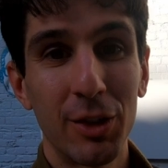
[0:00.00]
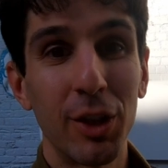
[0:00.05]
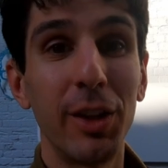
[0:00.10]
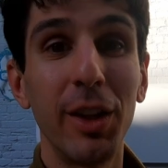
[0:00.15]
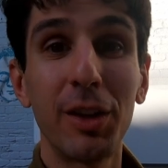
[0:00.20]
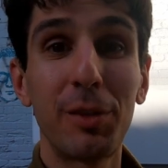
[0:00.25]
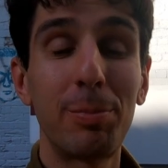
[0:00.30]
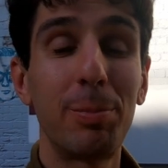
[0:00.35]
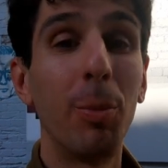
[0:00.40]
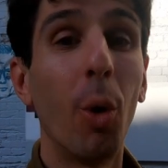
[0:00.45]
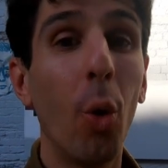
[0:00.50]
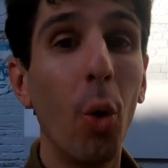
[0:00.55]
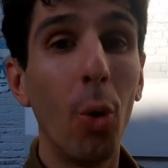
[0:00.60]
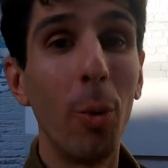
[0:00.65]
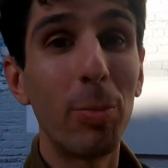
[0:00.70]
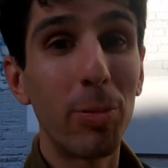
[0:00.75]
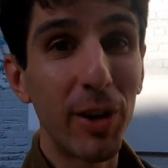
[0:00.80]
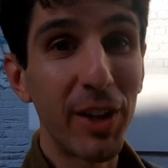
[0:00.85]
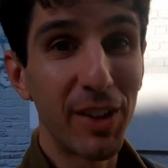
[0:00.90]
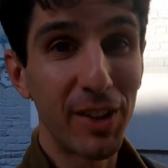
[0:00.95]
So this all
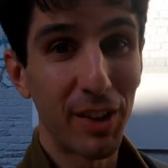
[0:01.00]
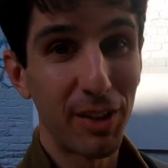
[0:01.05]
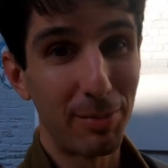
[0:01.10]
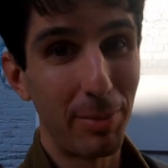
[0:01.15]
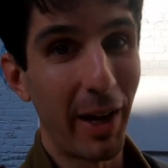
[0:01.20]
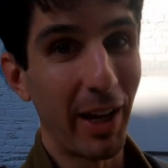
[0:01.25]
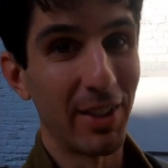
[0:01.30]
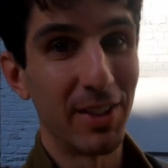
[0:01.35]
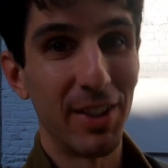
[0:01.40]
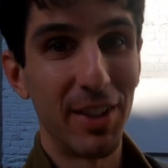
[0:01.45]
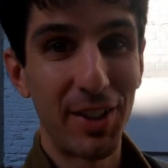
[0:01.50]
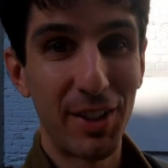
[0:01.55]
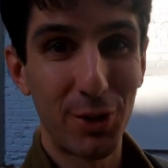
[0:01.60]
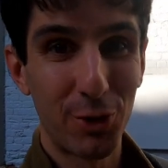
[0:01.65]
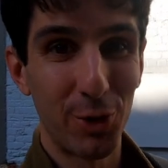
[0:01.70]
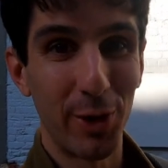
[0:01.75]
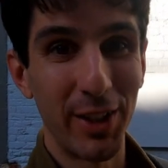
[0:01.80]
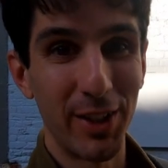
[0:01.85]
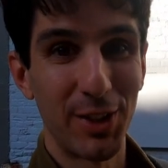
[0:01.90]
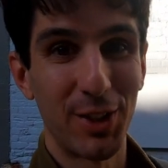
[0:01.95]
brings us back to this
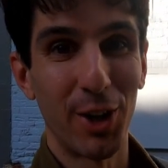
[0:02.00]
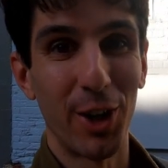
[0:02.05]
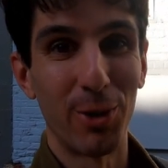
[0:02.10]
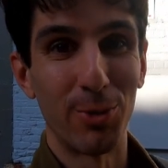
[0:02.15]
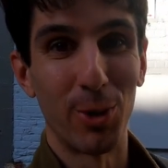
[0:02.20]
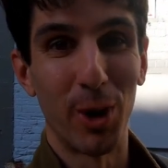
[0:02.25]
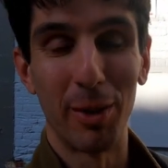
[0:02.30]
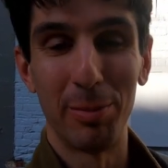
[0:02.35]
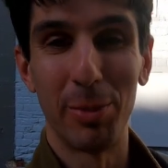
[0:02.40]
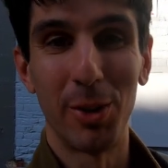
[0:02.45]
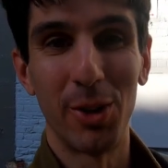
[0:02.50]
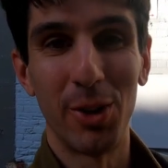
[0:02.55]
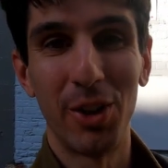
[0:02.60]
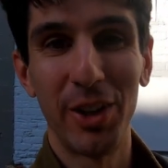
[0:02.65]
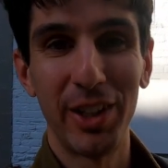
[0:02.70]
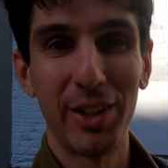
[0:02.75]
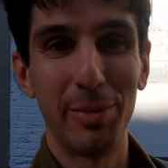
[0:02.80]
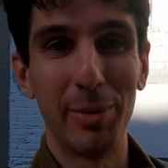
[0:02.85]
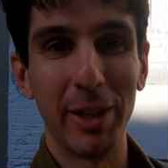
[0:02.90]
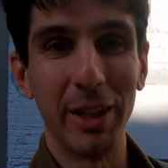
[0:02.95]
street sign right
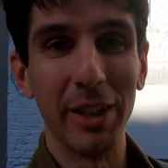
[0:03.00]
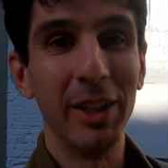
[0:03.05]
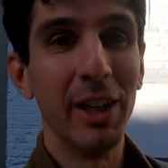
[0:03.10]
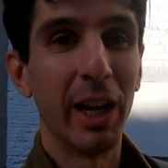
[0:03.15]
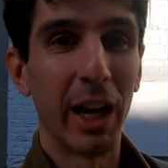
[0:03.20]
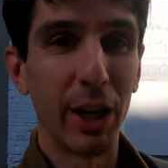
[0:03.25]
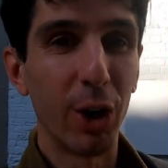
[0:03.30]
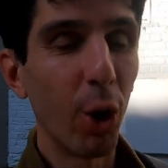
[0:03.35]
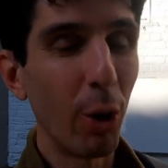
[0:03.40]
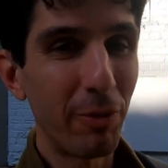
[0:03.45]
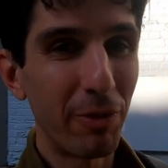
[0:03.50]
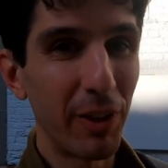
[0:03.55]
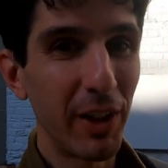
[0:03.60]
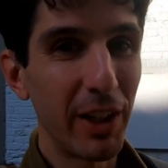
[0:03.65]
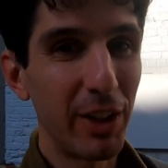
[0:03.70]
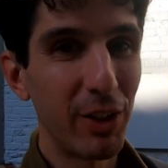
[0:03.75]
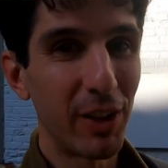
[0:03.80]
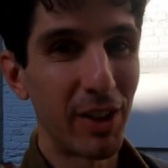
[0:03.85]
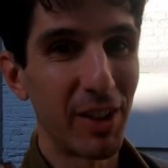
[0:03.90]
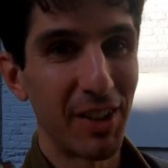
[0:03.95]
behind me, and
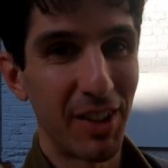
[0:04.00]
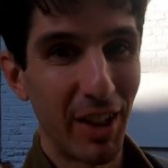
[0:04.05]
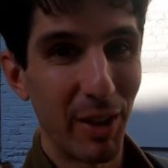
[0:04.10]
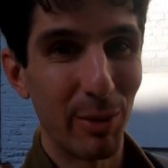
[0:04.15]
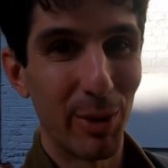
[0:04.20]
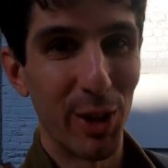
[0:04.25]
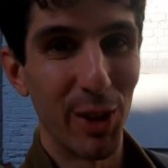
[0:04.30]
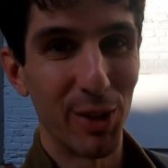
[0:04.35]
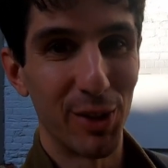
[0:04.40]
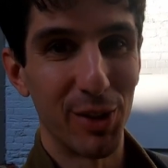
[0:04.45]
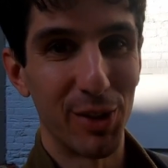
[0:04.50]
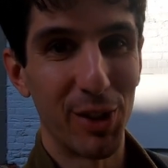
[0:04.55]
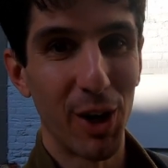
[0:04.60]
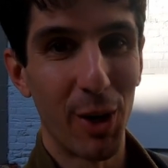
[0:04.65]
hopefully you can see where this is